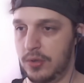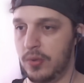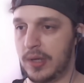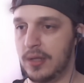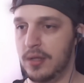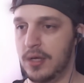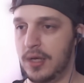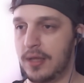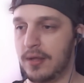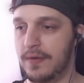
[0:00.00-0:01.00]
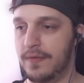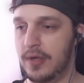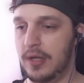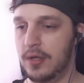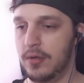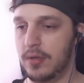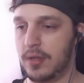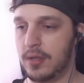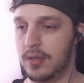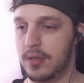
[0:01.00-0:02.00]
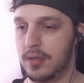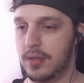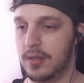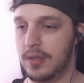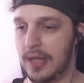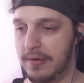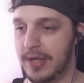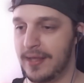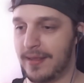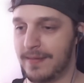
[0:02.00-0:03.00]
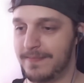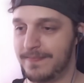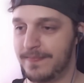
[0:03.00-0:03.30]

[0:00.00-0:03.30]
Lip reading: You killed her. He's gonna. He knows. There it is.